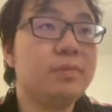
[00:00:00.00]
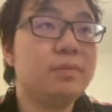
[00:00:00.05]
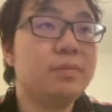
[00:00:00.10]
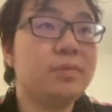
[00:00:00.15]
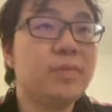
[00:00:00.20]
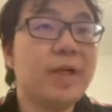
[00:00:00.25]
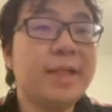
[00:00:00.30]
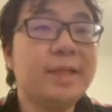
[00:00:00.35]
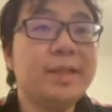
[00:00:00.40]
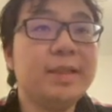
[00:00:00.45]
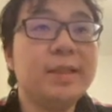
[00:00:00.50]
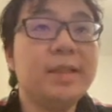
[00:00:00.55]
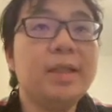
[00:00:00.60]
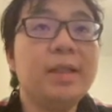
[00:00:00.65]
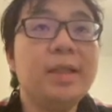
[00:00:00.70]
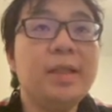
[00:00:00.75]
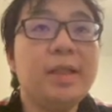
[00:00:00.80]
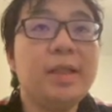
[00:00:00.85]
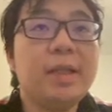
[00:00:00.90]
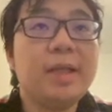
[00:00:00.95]
right?
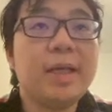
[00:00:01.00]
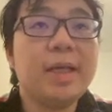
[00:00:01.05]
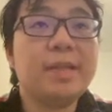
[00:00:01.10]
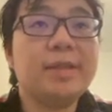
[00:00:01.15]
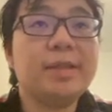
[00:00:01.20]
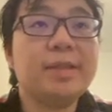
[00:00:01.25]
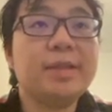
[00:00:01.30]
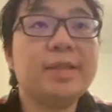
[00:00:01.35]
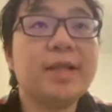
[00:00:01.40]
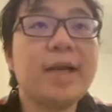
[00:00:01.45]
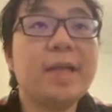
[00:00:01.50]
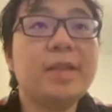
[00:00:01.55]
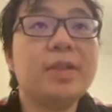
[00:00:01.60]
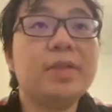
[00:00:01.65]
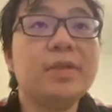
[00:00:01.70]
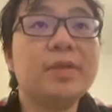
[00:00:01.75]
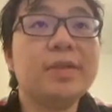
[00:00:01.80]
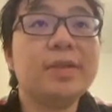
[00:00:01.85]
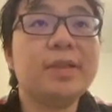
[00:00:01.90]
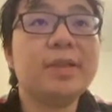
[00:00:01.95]
And this
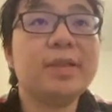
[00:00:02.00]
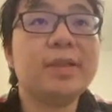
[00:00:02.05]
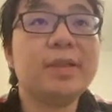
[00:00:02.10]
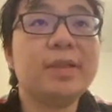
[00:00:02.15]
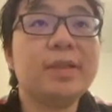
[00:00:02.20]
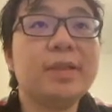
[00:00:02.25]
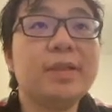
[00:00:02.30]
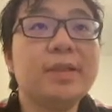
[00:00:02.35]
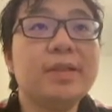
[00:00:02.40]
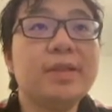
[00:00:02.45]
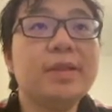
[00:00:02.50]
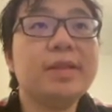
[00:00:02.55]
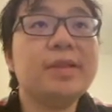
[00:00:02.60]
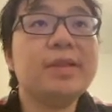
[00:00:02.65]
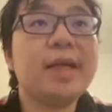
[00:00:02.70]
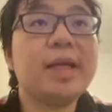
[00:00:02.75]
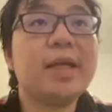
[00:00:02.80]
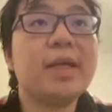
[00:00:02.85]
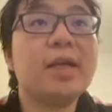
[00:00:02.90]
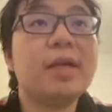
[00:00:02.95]
title thing isn't
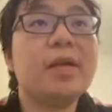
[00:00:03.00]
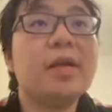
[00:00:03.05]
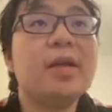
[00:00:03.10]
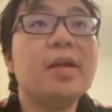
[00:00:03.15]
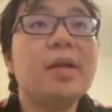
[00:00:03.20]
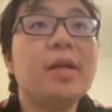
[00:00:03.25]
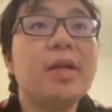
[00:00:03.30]
inside here.